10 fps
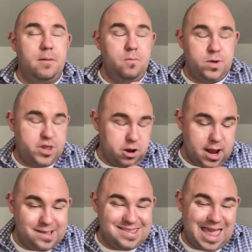with your
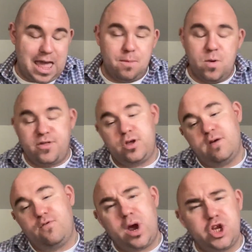exam, whether you
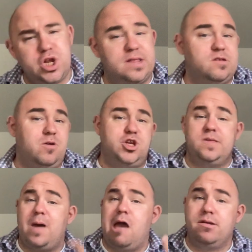have questions, questions
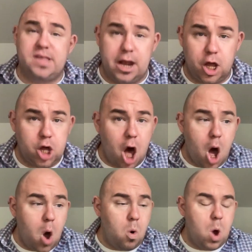about how it's going to
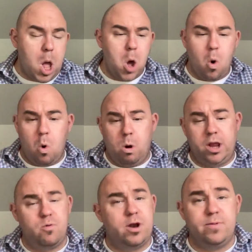go, or you
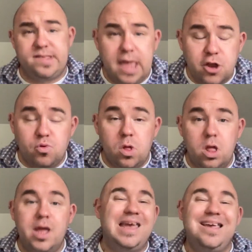want to reschedule,
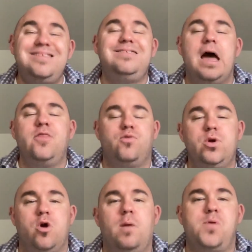is done through
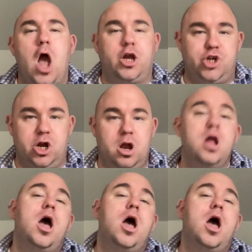your proctor.